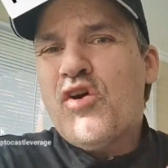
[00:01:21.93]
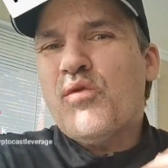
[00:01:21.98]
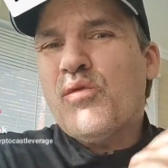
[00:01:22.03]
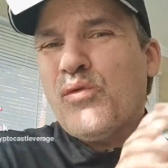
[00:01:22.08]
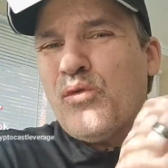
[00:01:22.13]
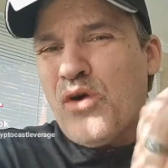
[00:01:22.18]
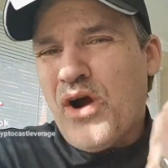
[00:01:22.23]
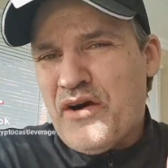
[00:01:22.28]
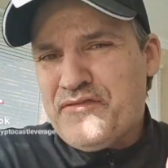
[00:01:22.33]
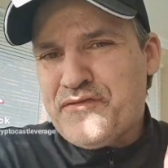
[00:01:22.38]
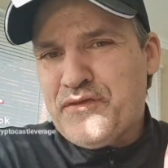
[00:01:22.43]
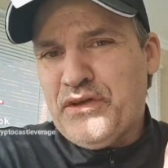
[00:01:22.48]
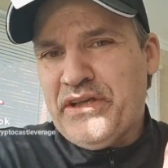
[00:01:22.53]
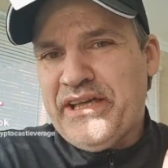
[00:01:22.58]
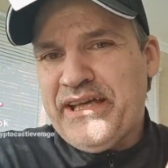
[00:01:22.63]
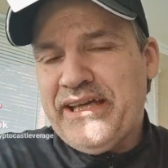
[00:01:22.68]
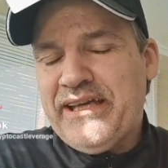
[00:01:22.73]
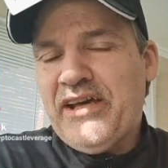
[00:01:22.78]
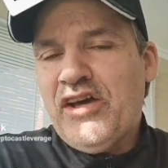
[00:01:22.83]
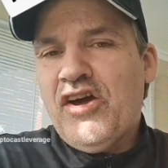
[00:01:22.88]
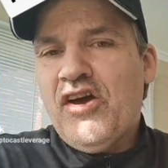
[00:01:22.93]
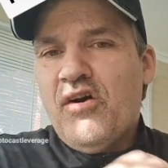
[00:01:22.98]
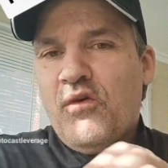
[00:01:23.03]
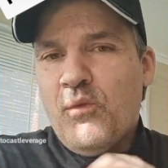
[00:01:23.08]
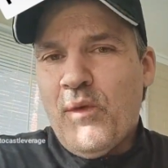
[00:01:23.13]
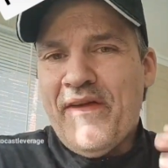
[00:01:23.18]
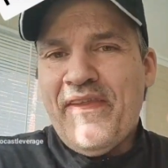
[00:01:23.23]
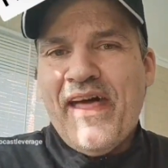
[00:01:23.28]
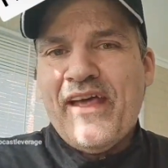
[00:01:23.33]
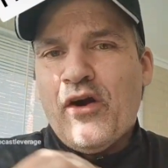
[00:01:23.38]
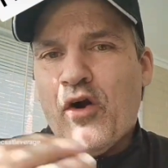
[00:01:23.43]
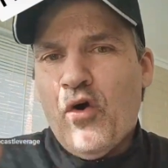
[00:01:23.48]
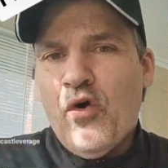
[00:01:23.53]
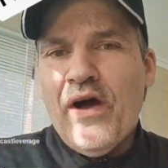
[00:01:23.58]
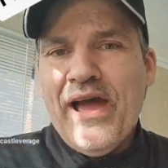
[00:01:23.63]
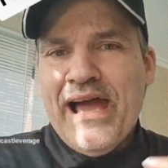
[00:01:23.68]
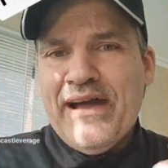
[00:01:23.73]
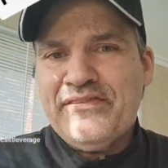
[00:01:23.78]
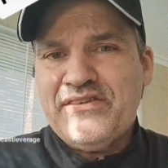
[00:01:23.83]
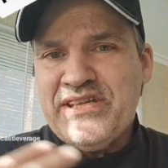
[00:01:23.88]
roughly when that
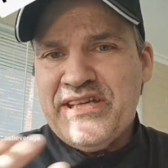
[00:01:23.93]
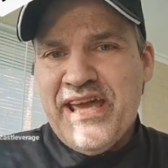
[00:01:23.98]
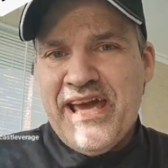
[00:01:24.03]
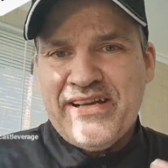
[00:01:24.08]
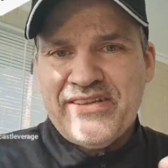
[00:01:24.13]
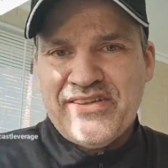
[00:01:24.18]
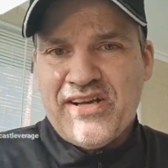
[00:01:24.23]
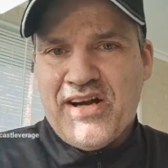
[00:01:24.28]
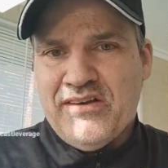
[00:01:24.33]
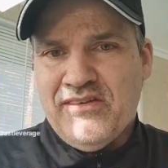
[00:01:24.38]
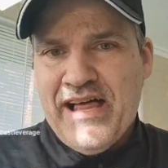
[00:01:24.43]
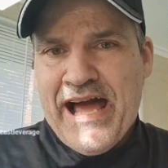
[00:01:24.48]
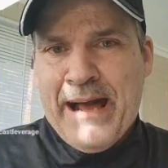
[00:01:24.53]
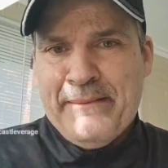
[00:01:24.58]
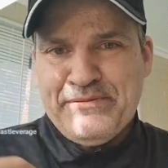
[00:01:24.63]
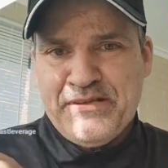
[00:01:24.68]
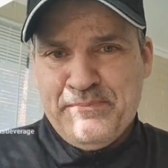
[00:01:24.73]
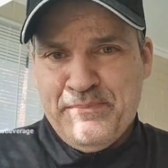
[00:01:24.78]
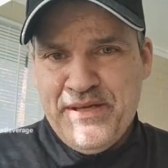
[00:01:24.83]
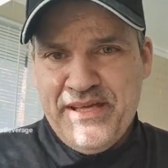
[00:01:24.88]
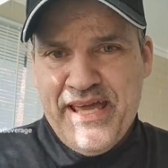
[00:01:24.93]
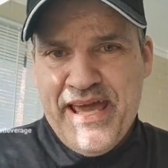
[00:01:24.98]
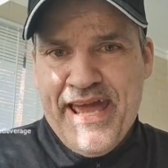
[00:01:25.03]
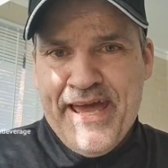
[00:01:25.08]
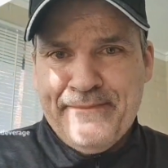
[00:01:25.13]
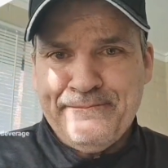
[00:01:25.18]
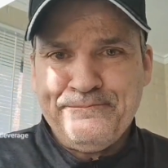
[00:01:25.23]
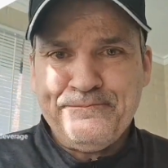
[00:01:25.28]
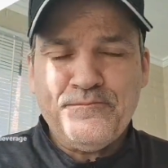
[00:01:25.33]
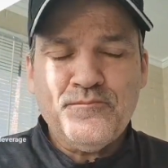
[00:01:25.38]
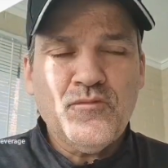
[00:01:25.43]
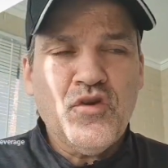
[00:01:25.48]
whole FTX collapse began,